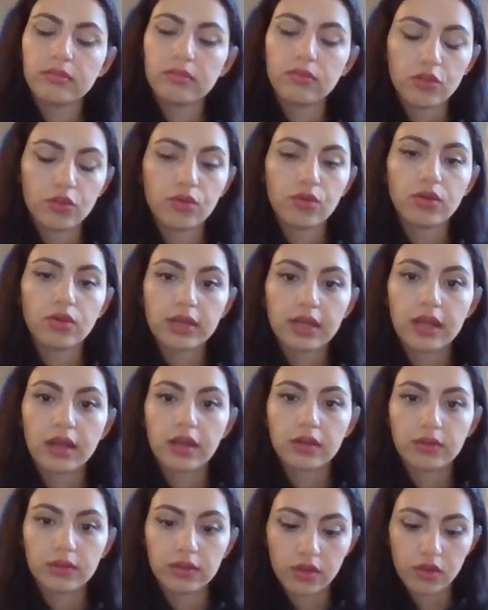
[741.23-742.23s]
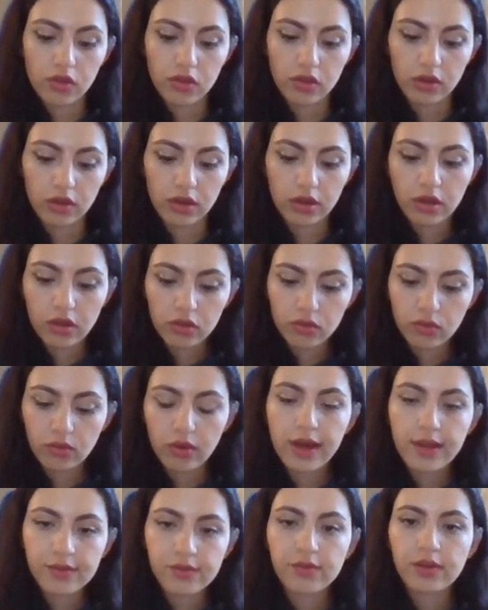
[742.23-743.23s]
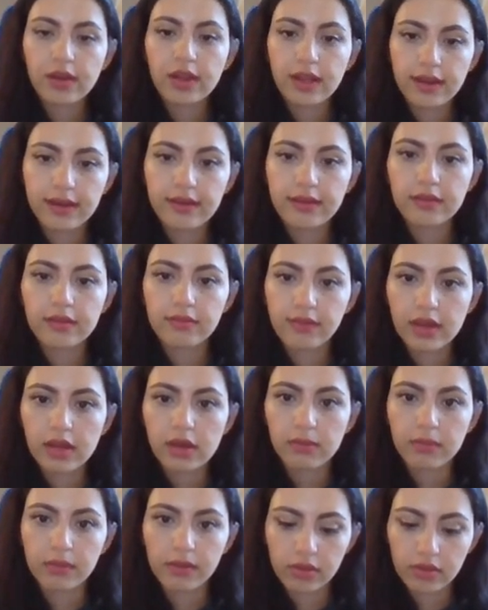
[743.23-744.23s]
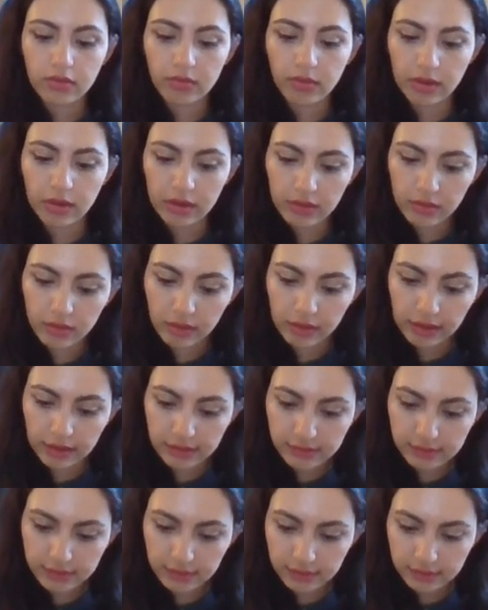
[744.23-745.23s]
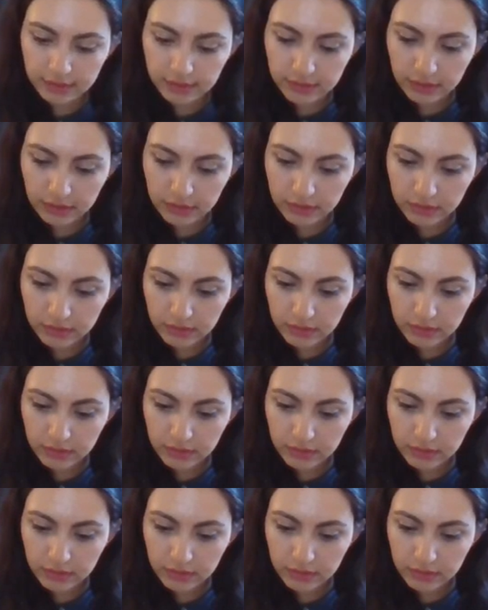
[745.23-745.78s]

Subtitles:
Do your calculation. Do 180 divided by 3. You get 60.